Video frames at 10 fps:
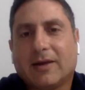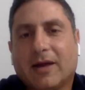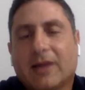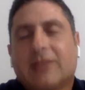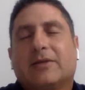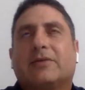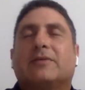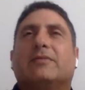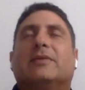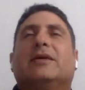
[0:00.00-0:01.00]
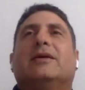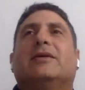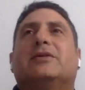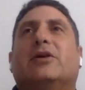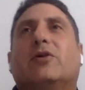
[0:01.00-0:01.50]
That's
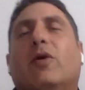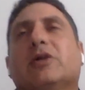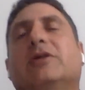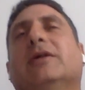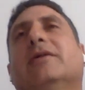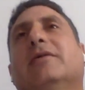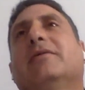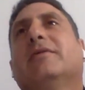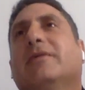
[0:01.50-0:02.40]
a good question.